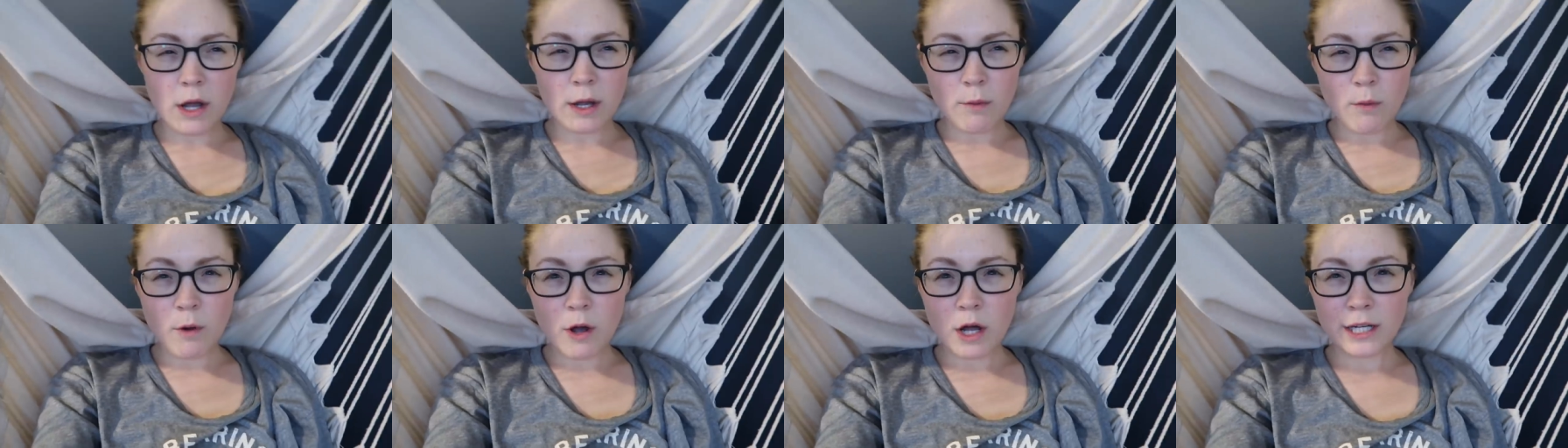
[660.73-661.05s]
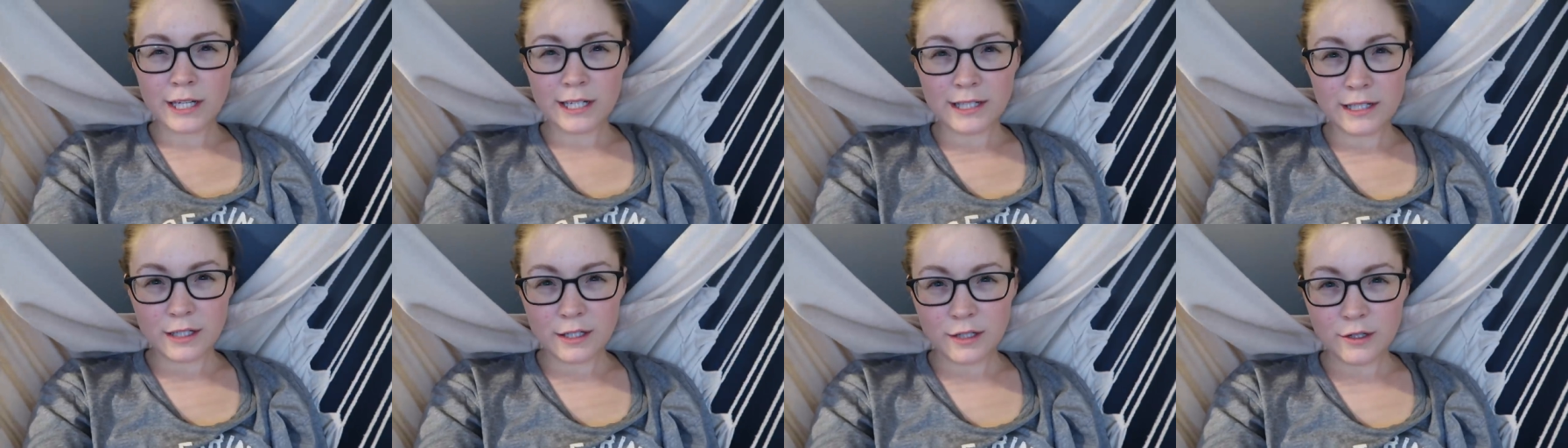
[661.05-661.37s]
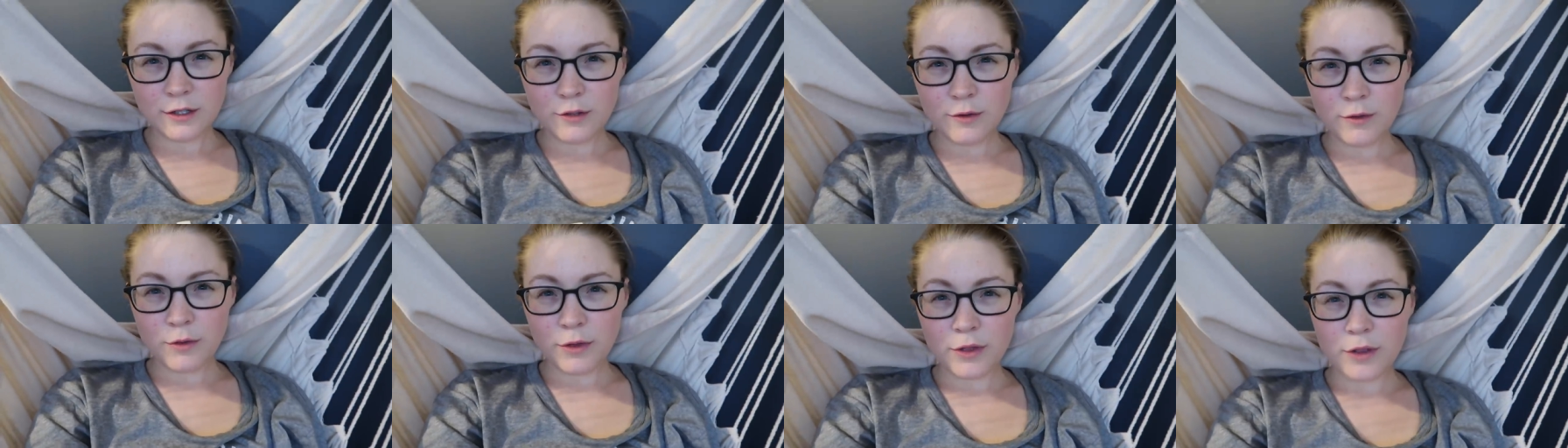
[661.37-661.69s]
I wanted to
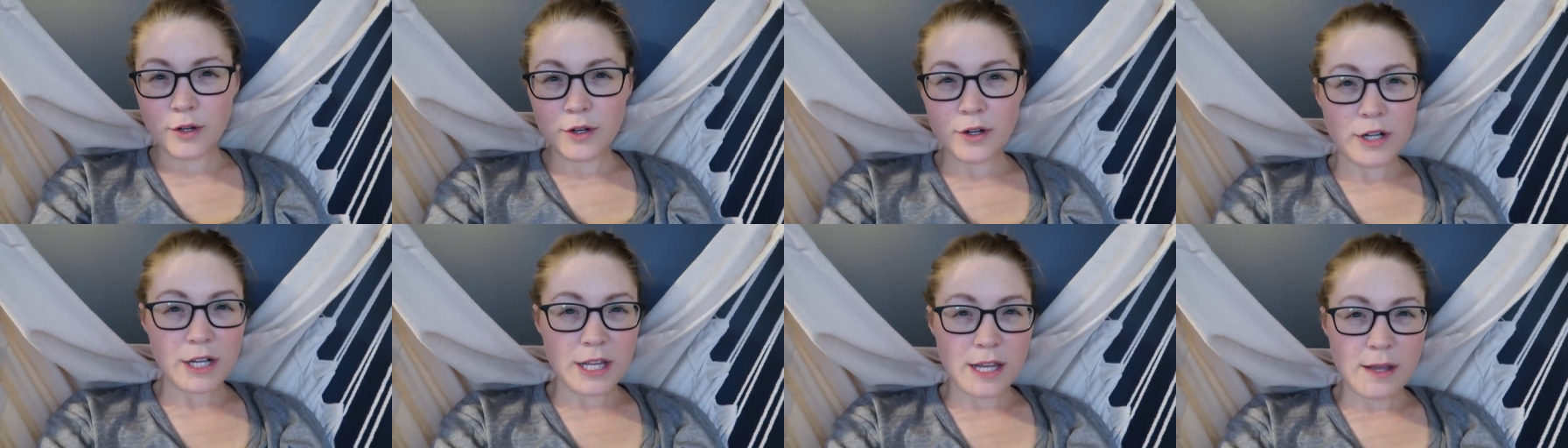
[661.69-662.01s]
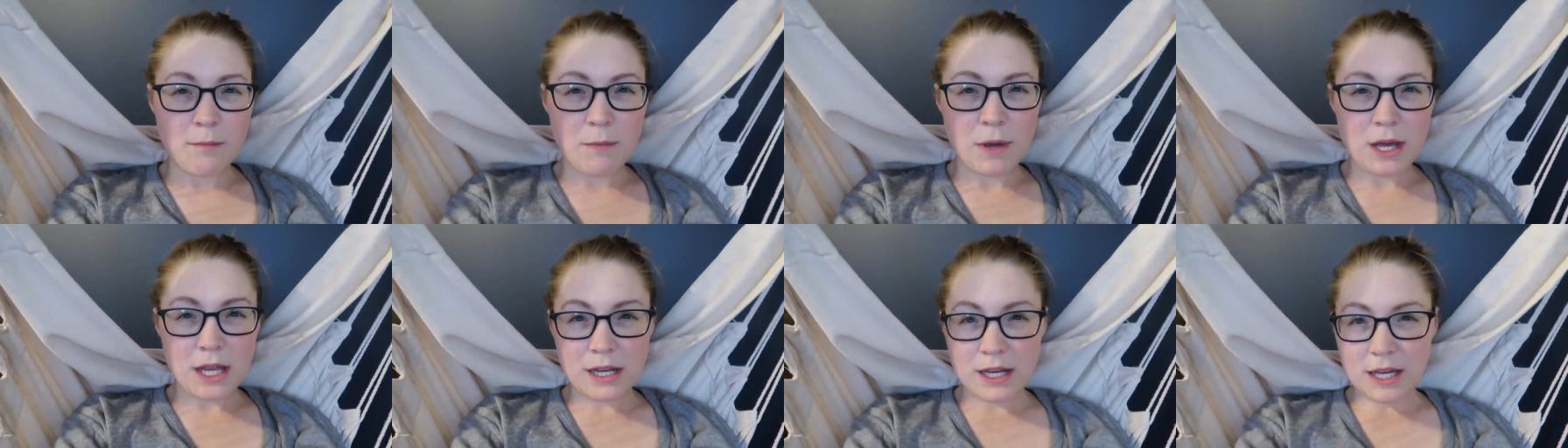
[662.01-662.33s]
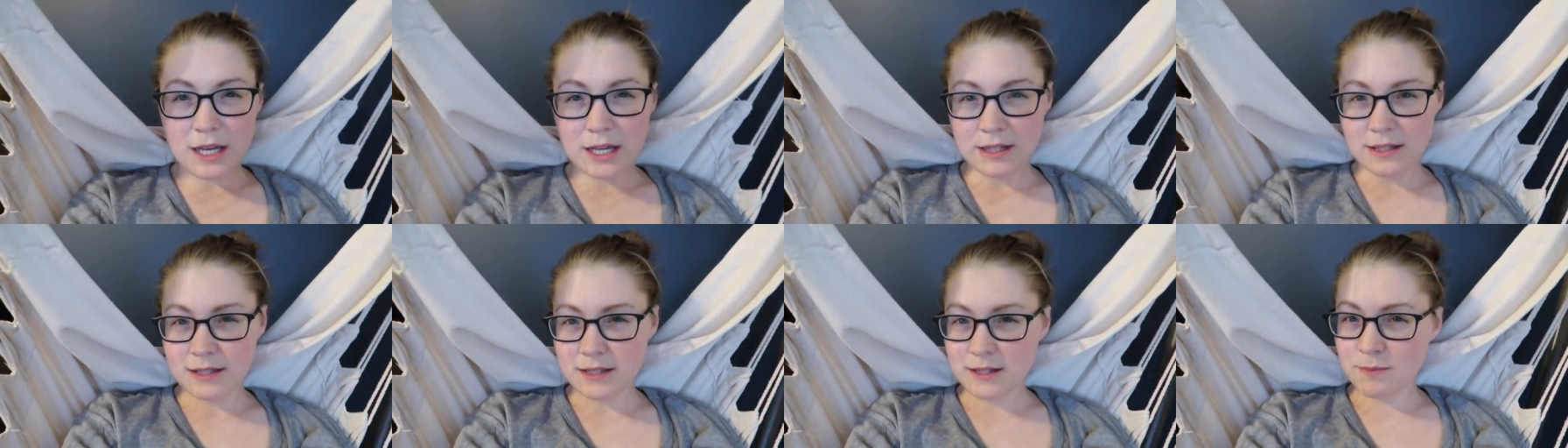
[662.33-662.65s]
do 30
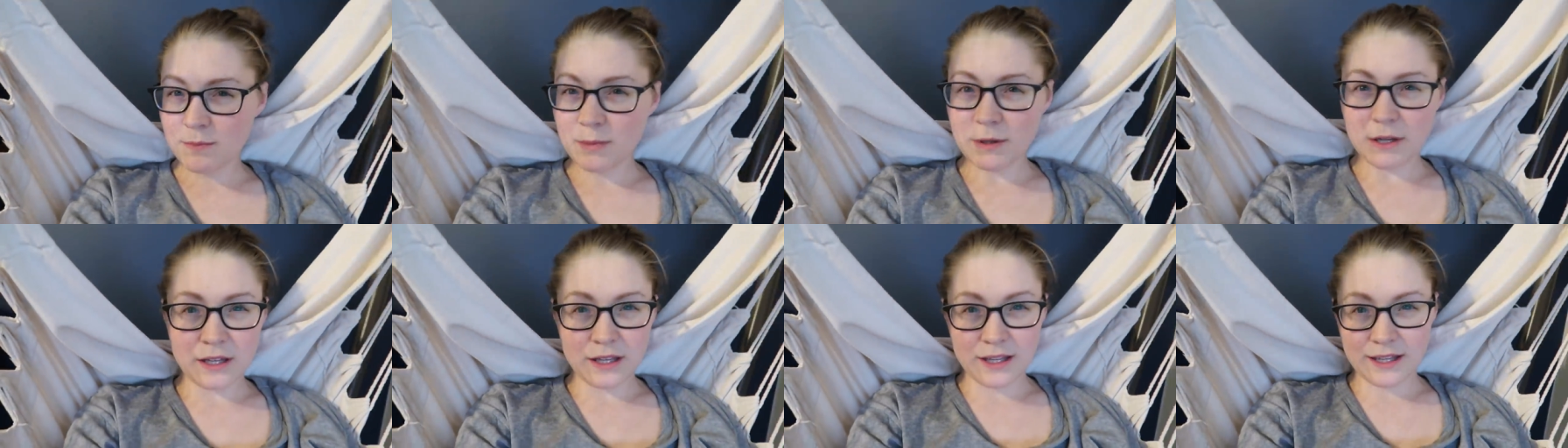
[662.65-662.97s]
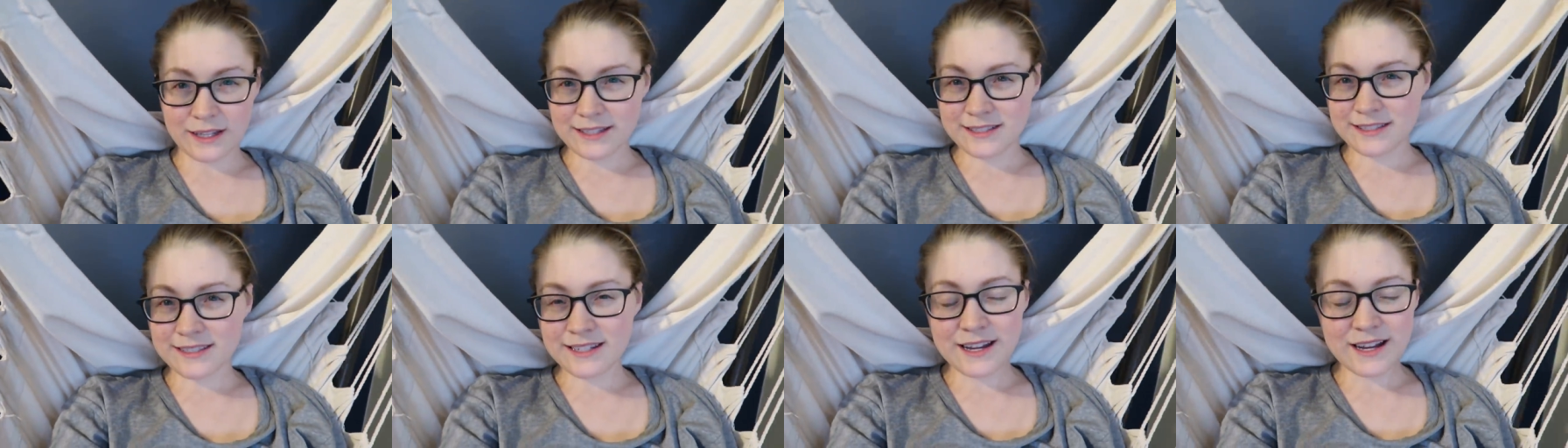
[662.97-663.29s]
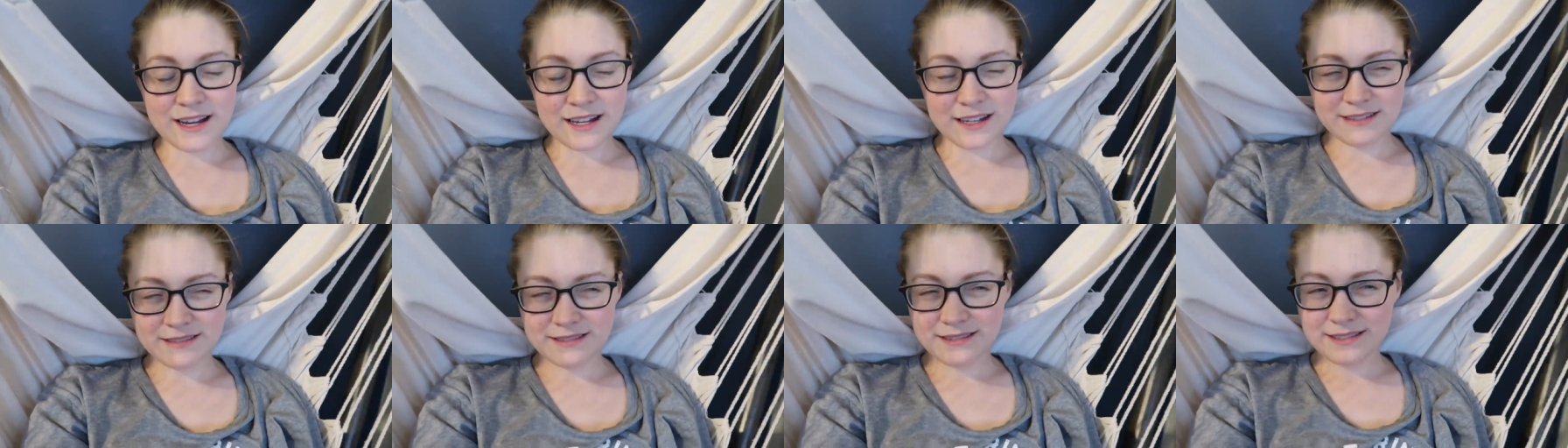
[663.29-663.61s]
minutes, but it's
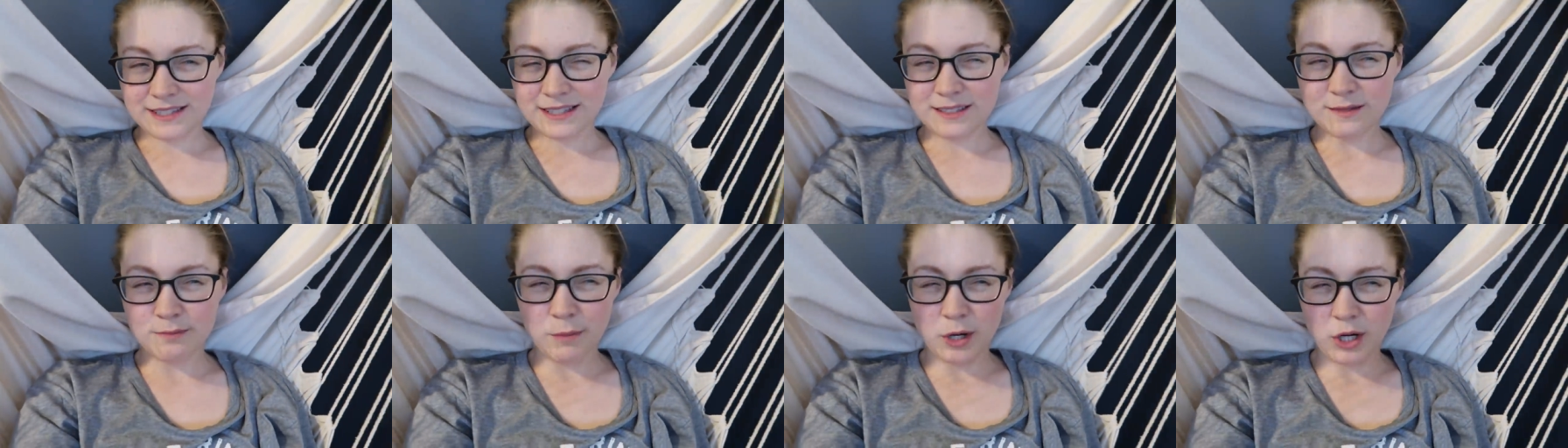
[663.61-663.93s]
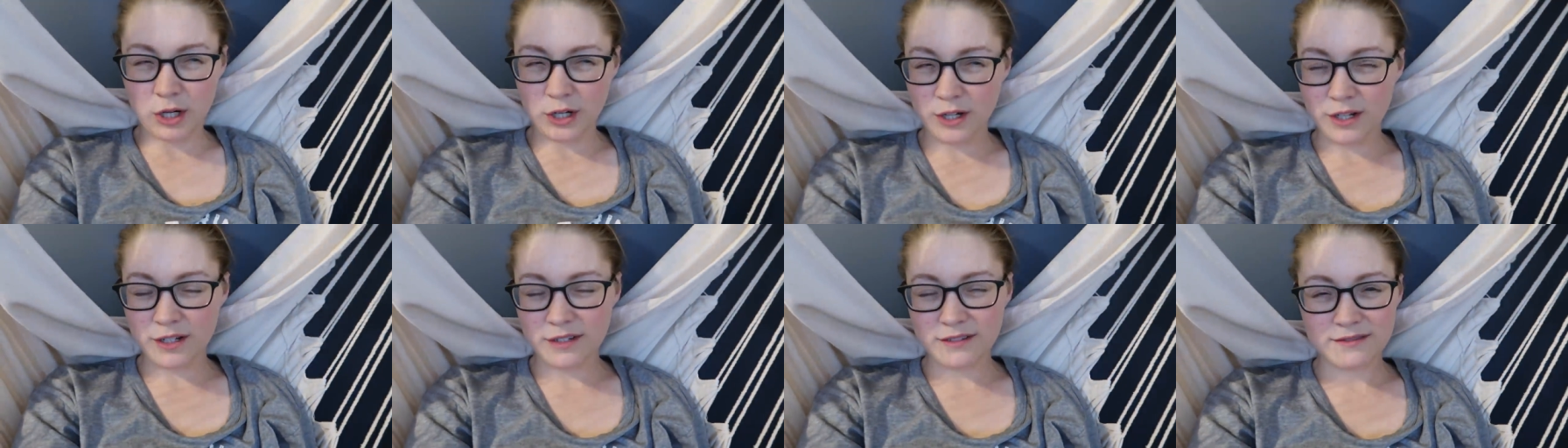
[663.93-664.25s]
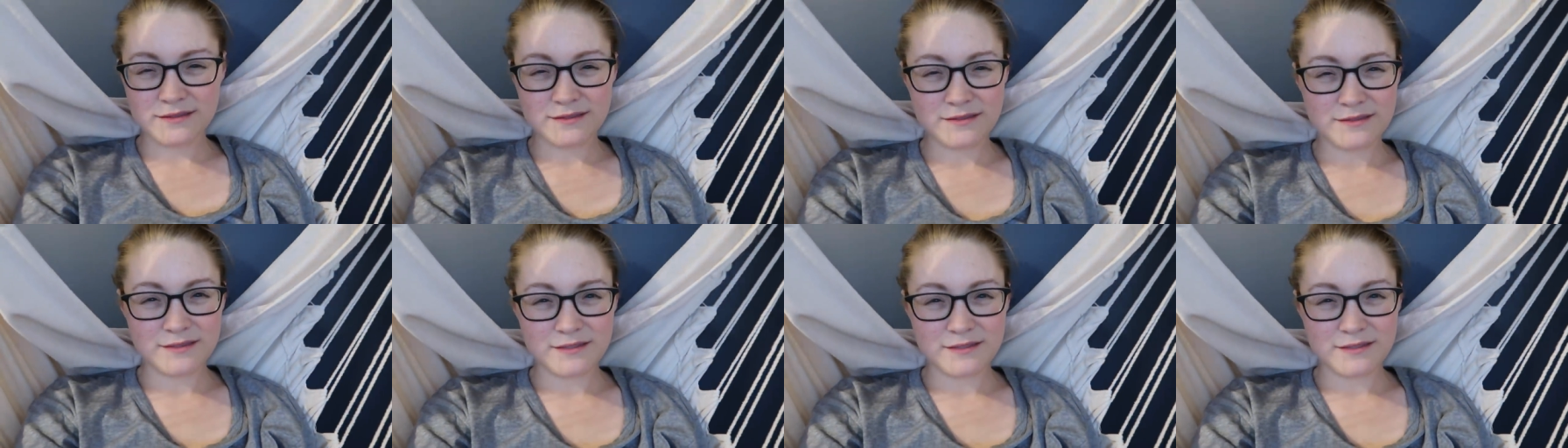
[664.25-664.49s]
not smart